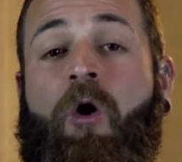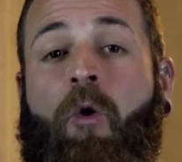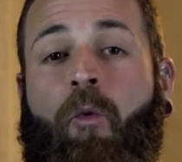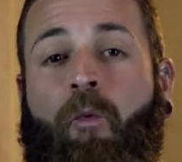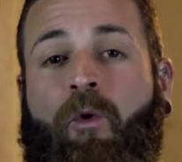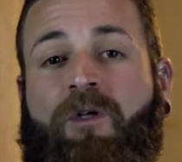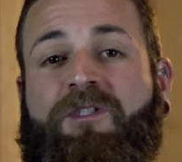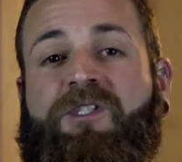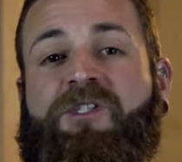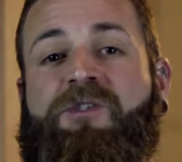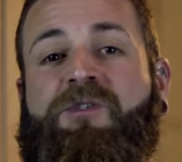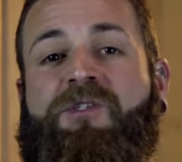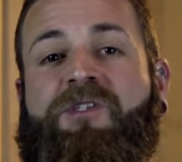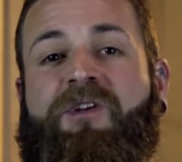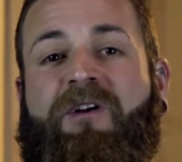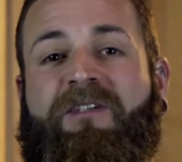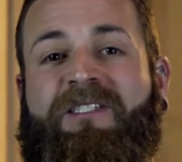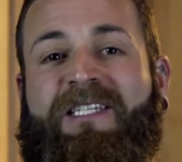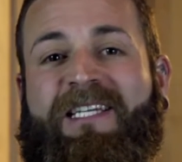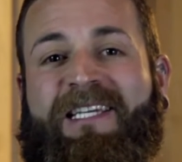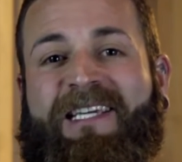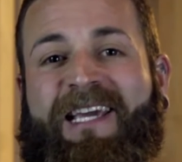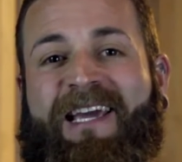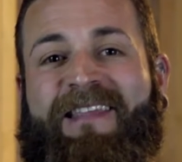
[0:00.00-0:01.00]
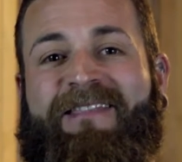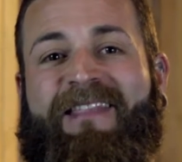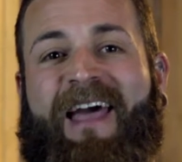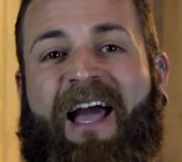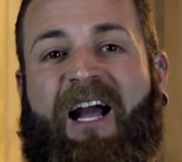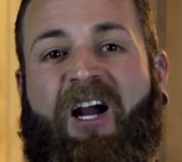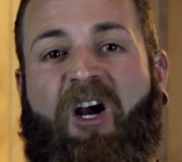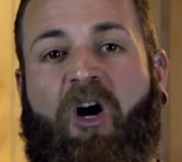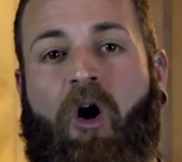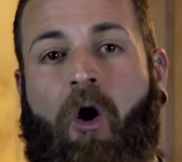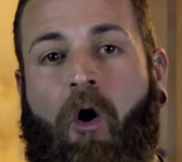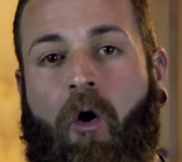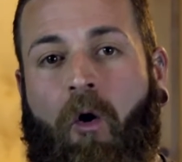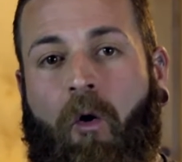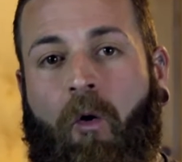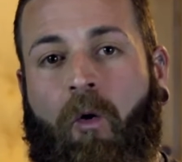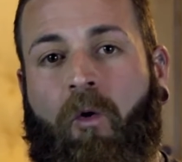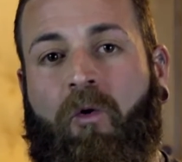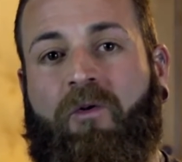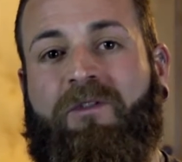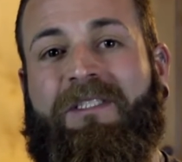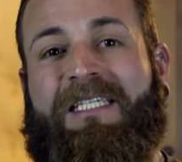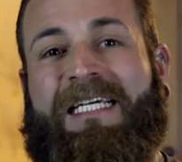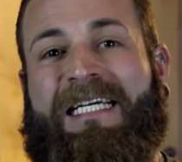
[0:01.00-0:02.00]
Once you start to get that
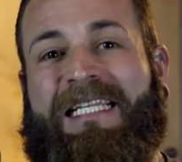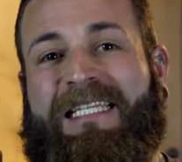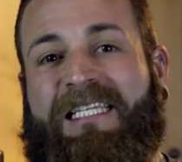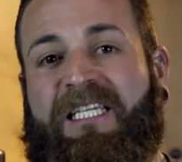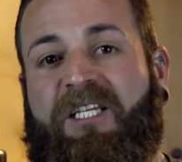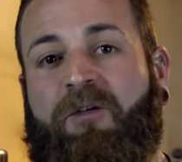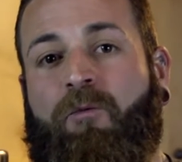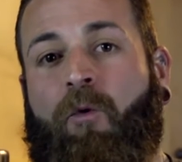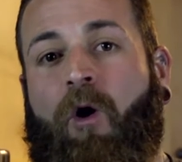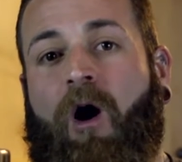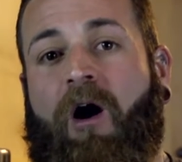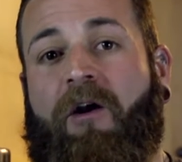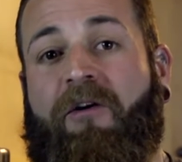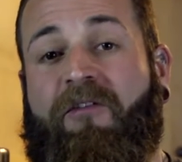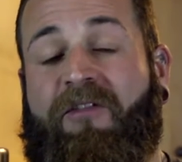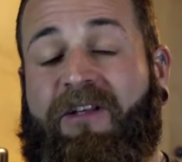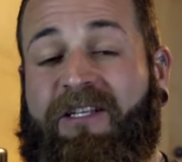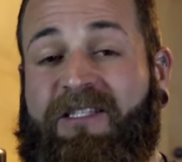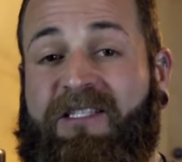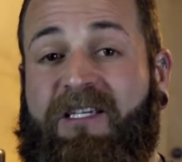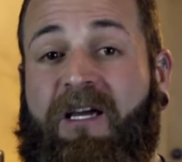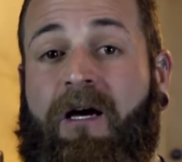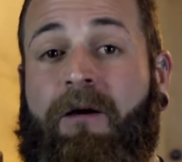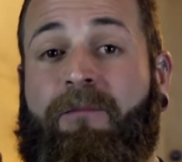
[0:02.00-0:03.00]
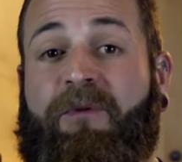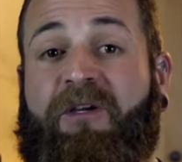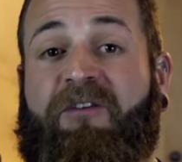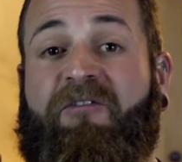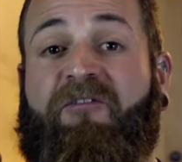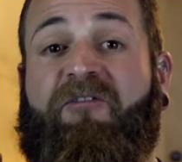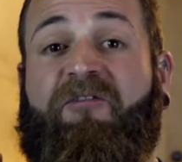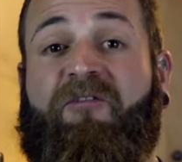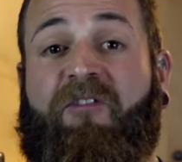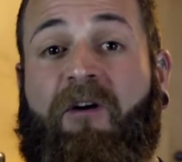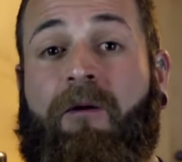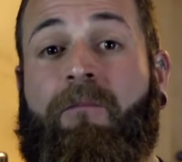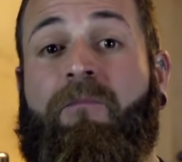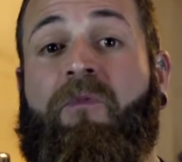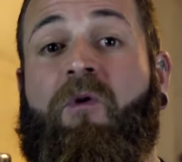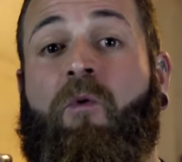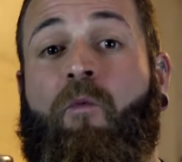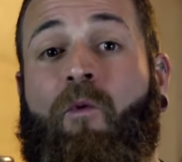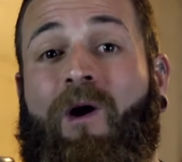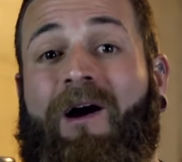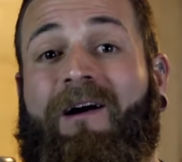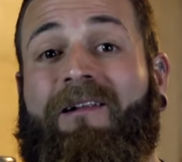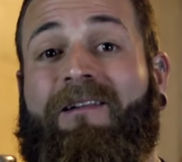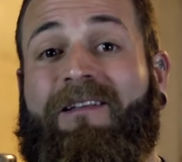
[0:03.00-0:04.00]
cold, clean water that's coming from the
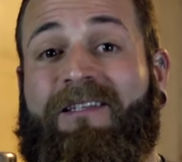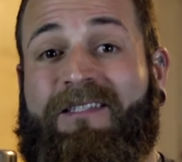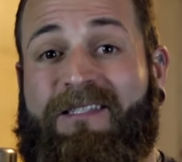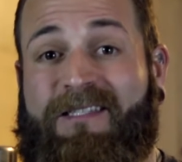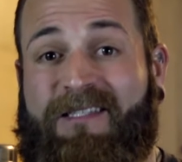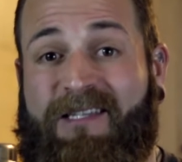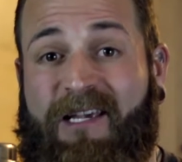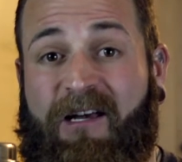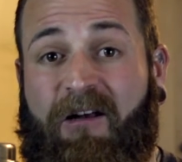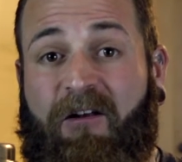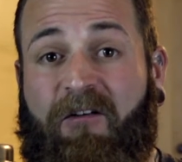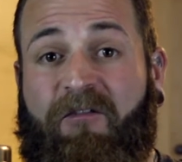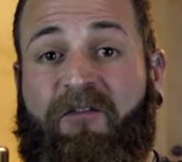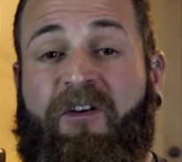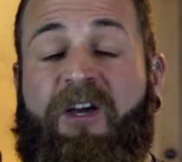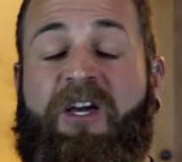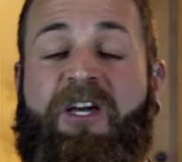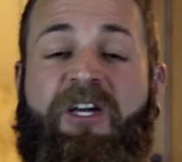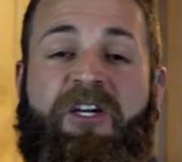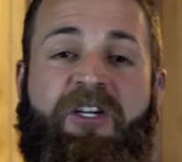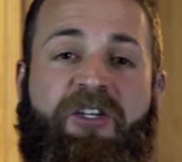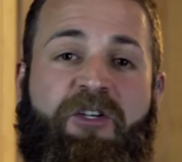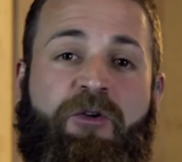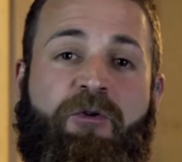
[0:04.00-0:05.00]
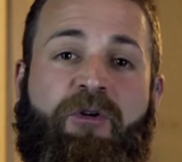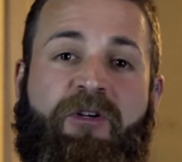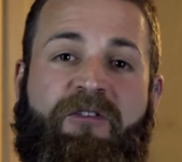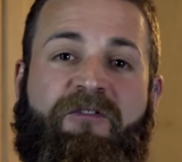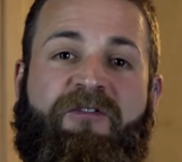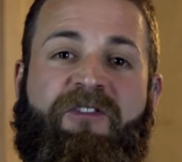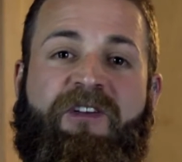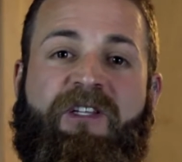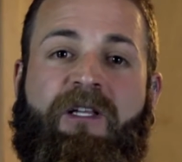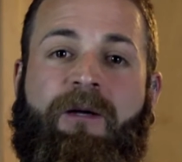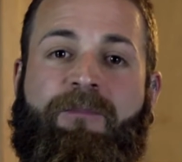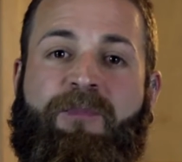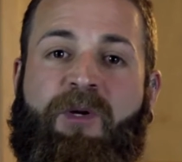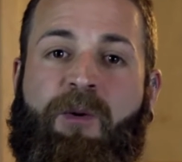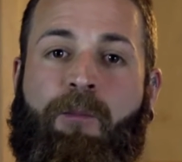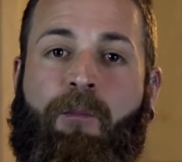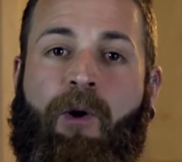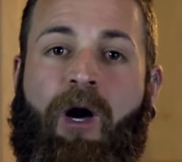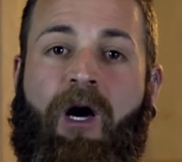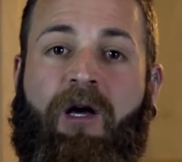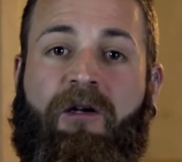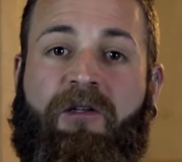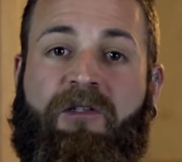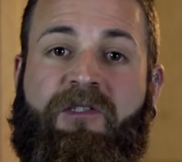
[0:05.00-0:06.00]
well itself, you could fill up your
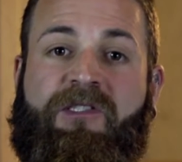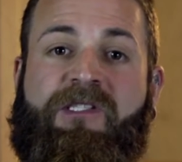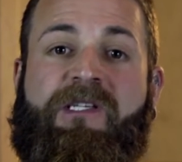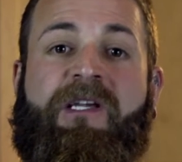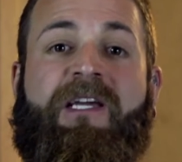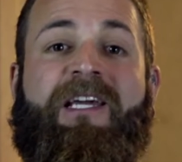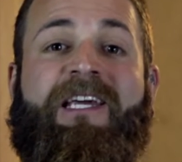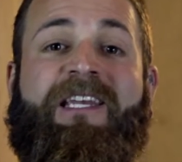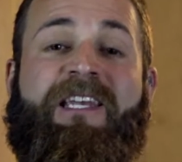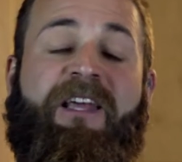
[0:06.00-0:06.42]
bottles.